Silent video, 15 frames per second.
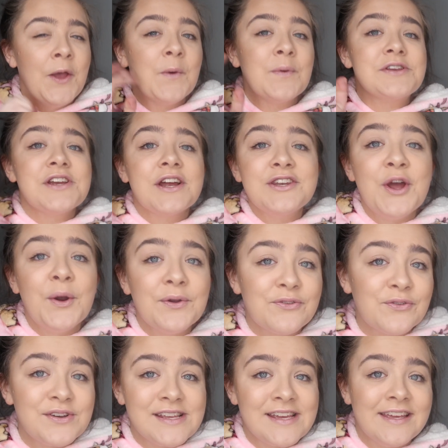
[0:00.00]
which I know is
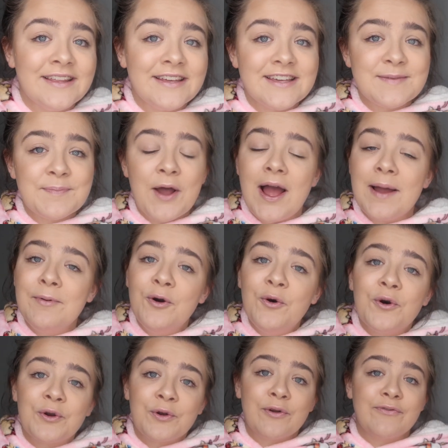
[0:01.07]
ridiculous, but I'm a
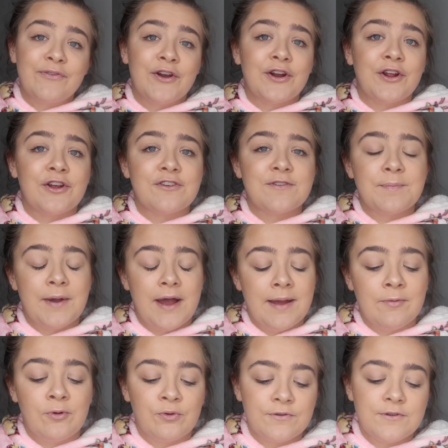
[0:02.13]
hoarder of photos. But
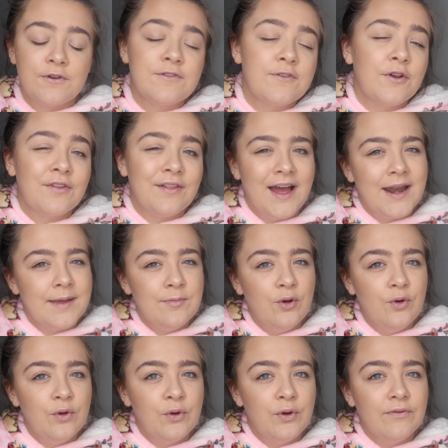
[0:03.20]
I'm also so glad I'm a
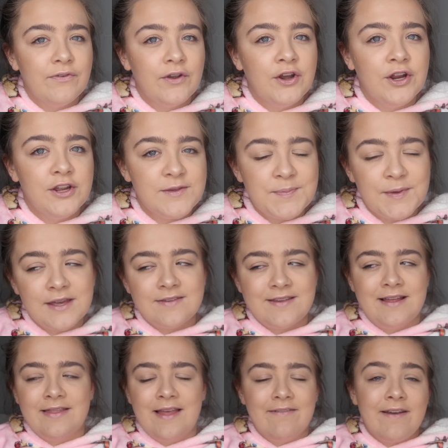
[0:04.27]
hoarder of photos because
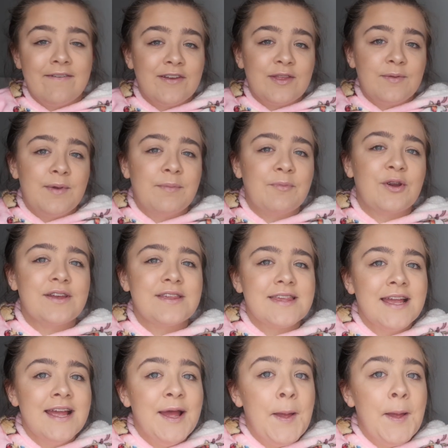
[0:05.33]
I love having the memories.